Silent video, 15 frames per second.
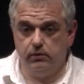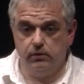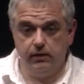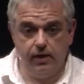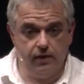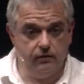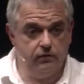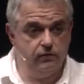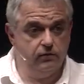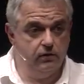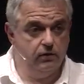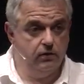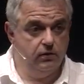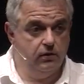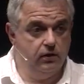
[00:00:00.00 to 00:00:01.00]
Yes?
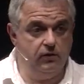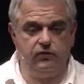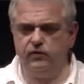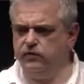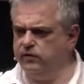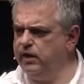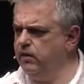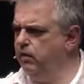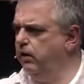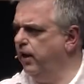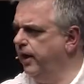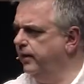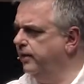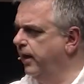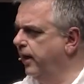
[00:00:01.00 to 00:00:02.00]
Is it still
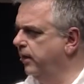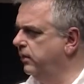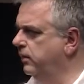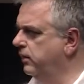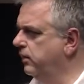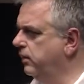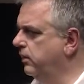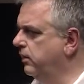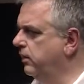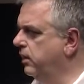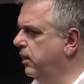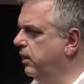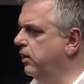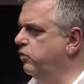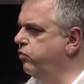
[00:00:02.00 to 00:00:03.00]
like that? Yes.
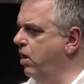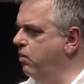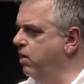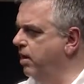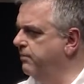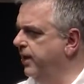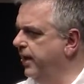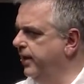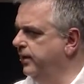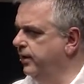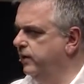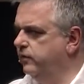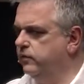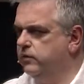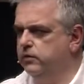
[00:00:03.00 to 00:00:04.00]
Grow up,
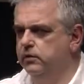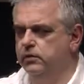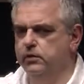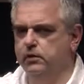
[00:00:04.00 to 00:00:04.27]
ladies.